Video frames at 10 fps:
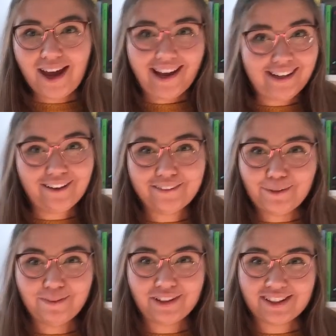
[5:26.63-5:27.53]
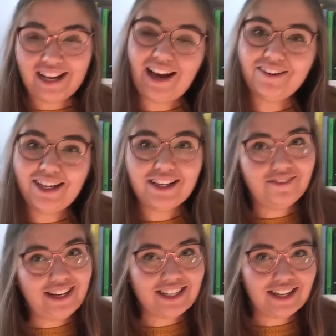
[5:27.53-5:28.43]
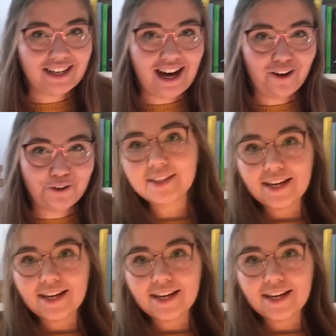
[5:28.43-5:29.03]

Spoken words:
any of the books I'm gonna mention now.